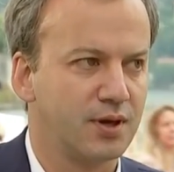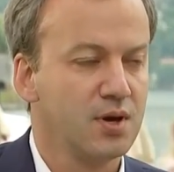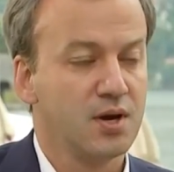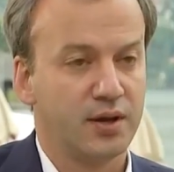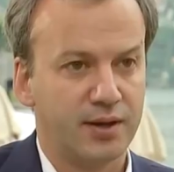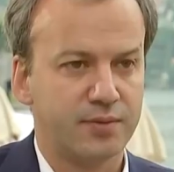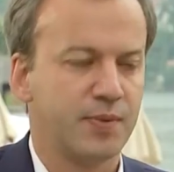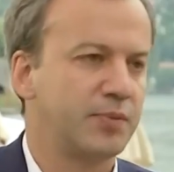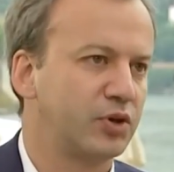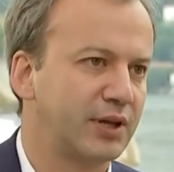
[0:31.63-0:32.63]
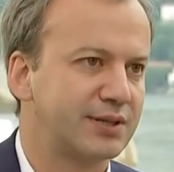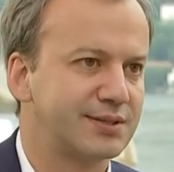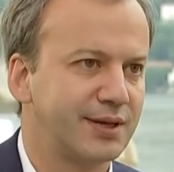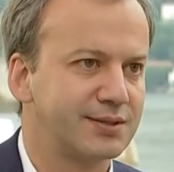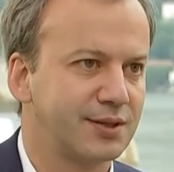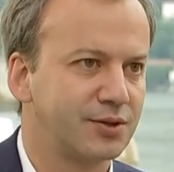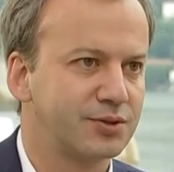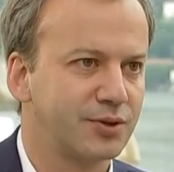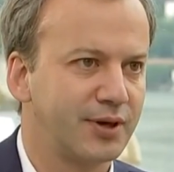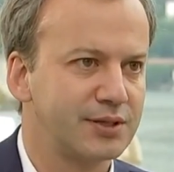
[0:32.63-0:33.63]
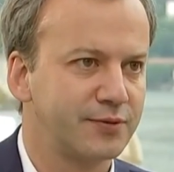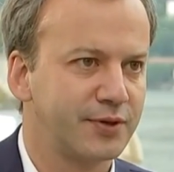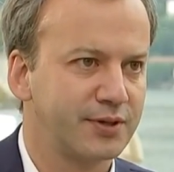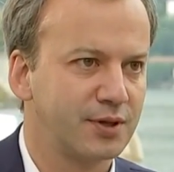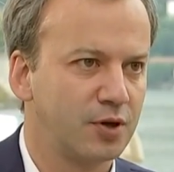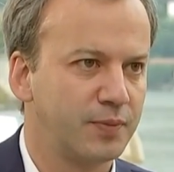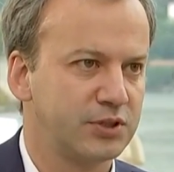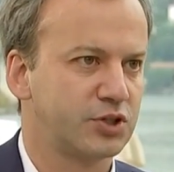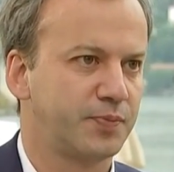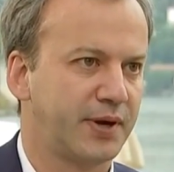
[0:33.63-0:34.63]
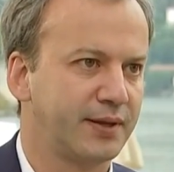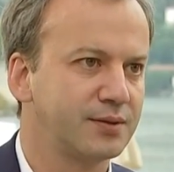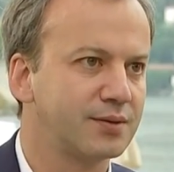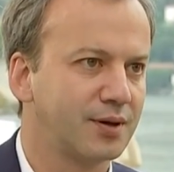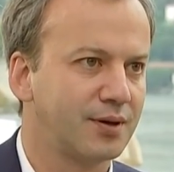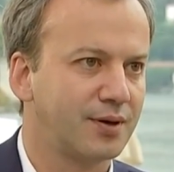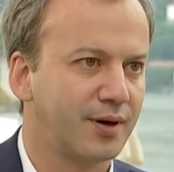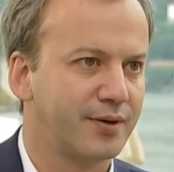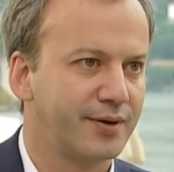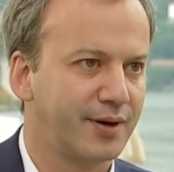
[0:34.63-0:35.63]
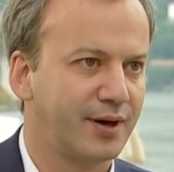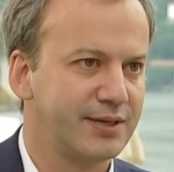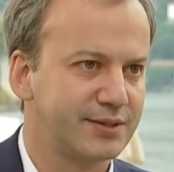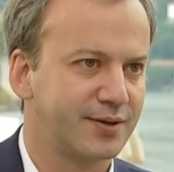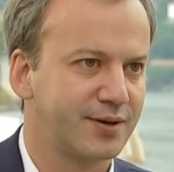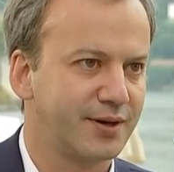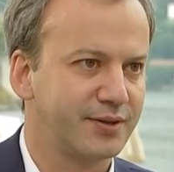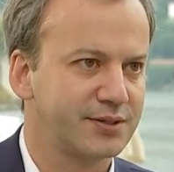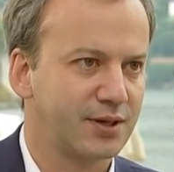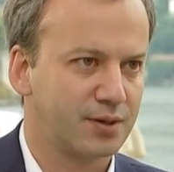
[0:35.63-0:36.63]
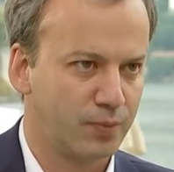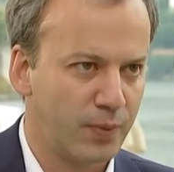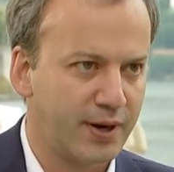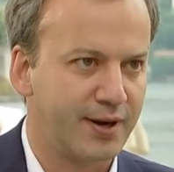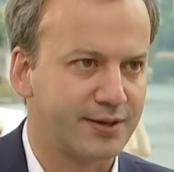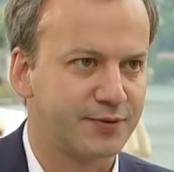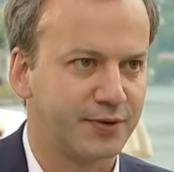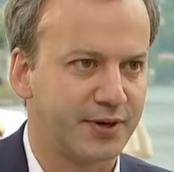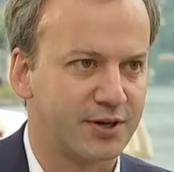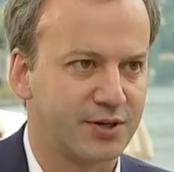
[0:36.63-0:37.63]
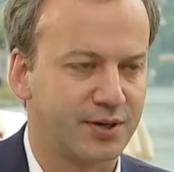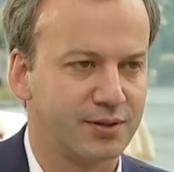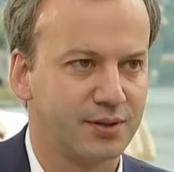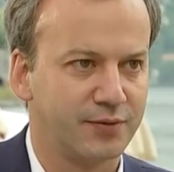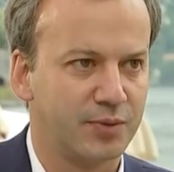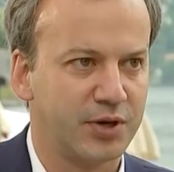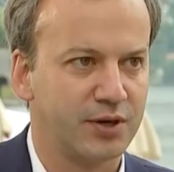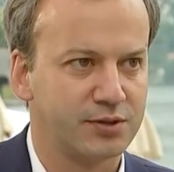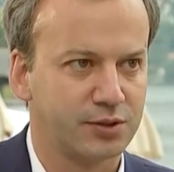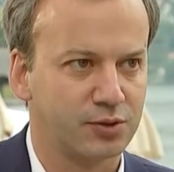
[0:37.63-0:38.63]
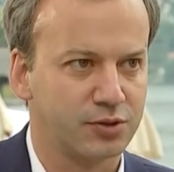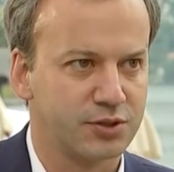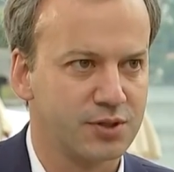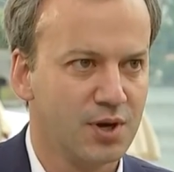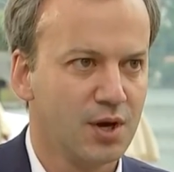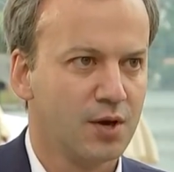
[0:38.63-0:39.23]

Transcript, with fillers: Uh, yes, maybe United States are not so active right now, but Japan, uh, other uh, Eastern countries are very active in Russia, and uh, we are bringing technologies